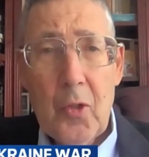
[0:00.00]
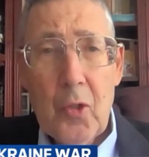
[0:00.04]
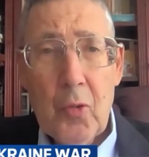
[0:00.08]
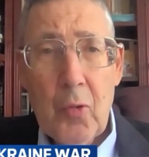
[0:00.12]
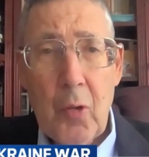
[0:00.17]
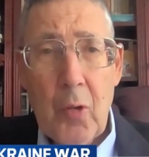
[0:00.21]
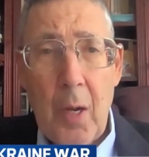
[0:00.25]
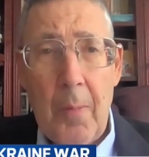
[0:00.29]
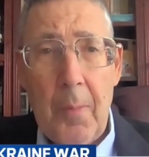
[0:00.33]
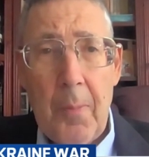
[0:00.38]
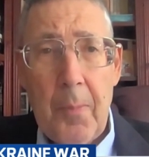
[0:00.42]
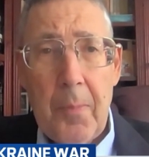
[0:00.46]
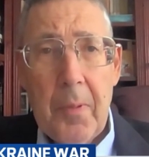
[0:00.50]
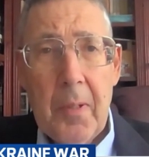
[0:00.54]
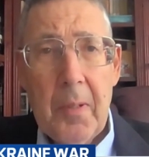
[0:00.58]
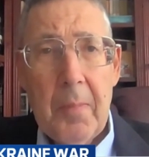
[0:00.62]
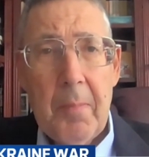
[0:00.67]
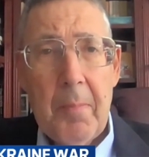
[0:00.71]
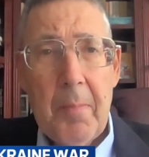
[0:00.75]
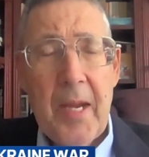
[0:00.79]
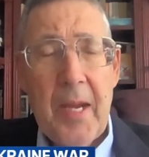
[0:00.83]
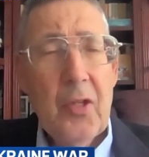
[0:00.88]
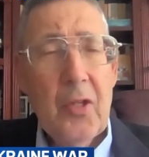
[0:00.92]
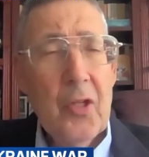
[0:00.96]
Trump
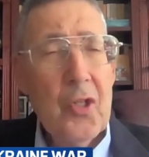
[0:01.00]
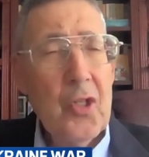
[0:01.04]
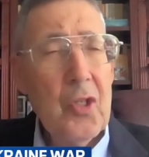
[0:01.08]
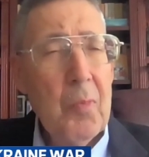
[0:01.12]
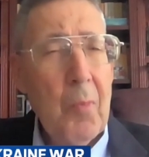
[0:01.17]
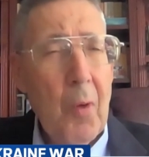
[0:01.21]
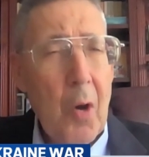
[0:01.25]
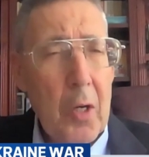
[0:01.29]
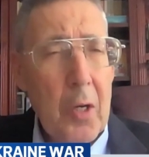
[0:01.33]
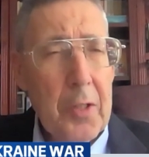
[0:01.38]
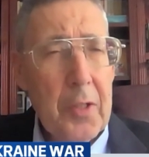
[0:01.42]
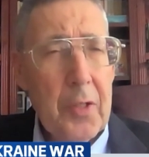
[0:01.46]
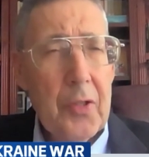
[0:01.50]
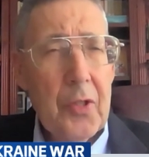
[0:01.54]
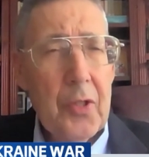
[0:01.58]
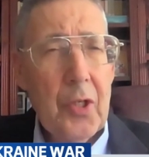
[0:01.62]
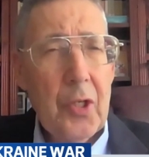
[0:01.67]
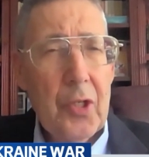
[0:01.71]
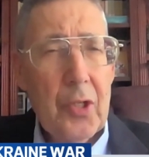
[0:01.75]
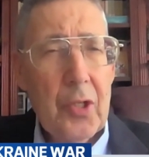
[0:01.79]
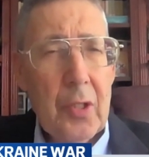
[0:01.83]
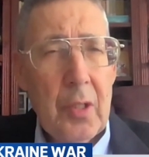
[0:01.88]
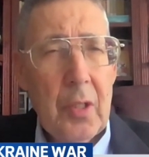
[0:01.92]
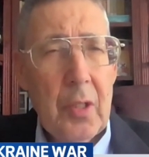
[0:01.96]
made the smart
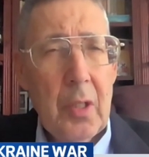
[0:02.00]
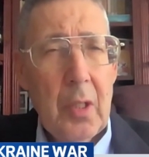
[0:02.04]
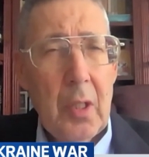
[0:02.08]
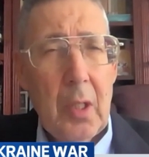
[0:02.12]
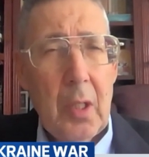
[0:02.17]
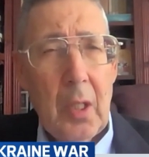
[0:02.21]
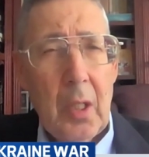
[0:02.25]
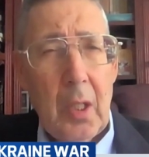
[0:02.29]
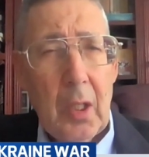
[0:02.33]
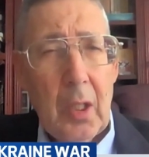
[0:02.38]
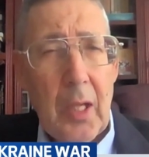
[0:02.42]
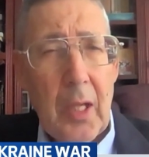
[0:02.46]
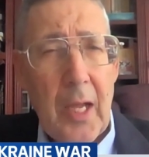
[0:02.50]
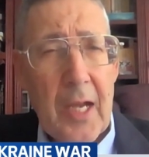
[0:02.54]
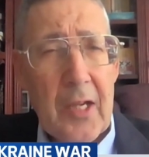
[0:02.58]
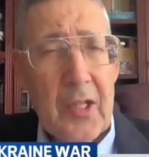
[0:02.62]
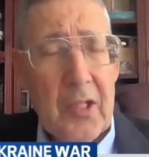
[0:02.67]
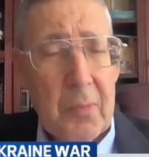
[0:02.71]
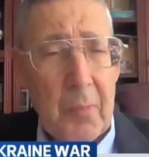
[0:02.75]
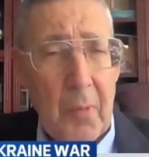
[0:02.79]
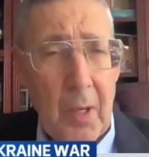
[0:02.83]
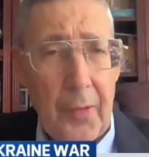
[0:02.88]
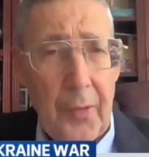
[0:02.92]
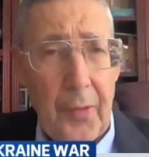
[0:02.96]
decision
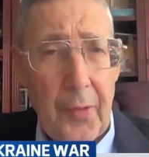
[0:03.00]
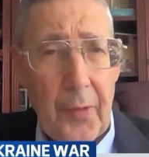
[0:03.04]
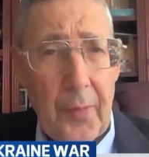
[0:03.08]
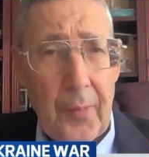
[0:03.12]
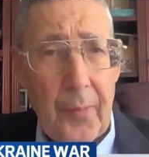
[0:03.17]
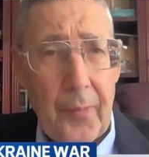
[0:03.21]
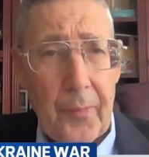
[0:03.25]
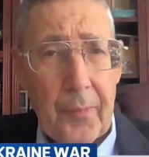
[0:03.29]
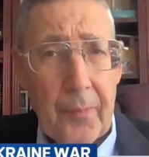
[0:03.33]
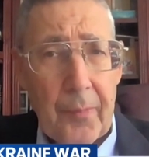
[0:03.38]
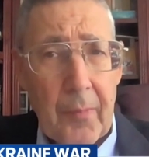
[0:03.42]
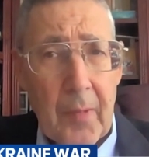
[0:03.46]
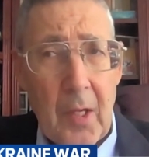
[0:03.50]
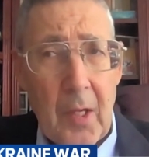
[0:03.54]
last month